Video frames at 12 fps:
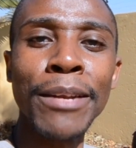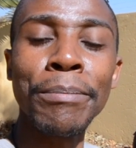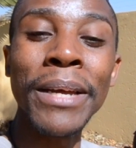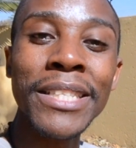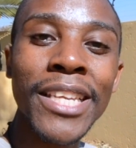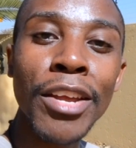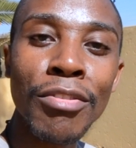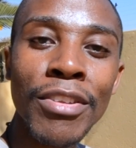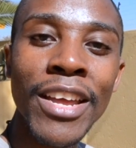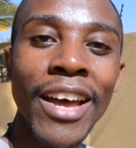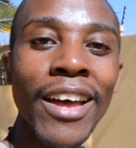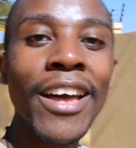
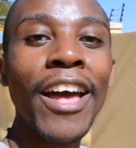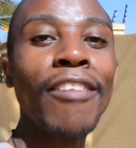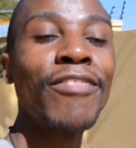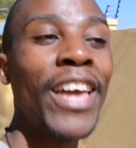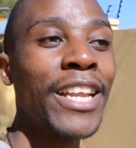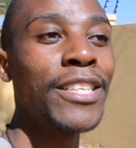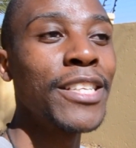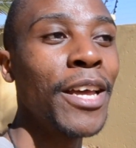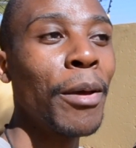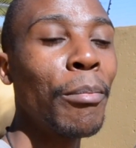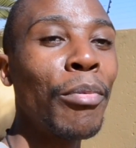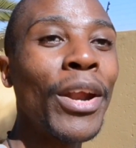bacteria that
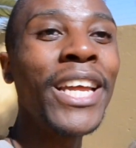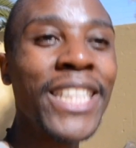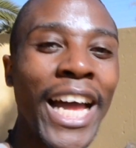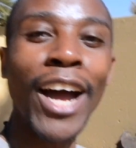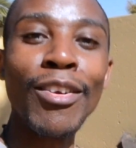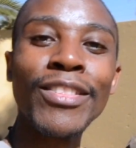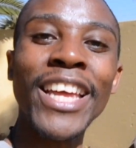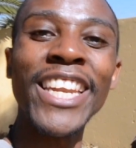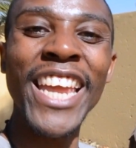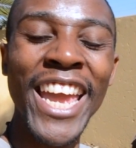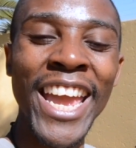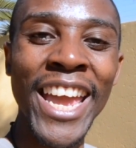break down that
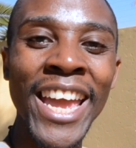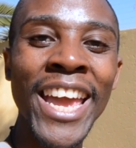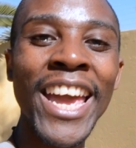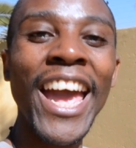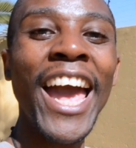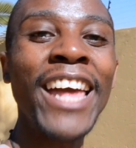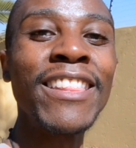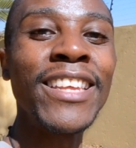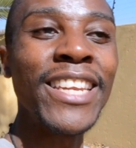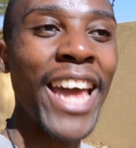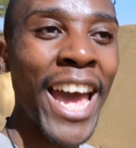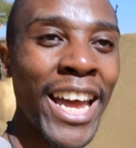hair and
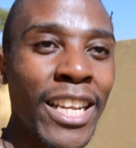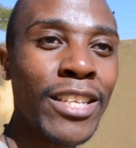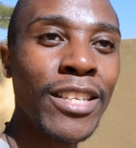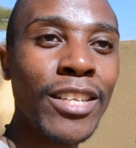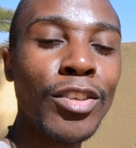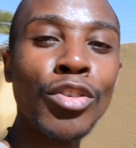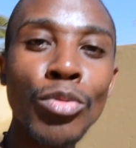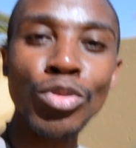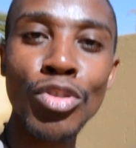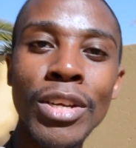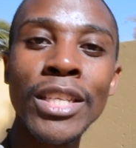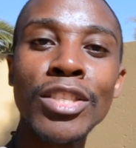then add
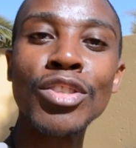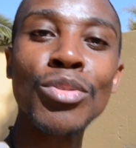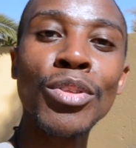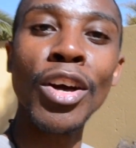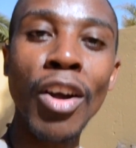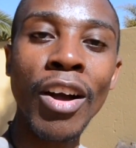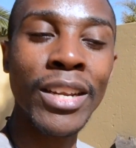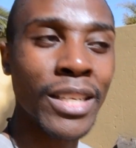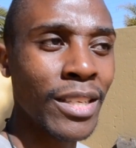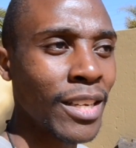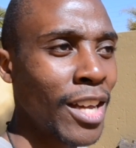nutrients to the garden.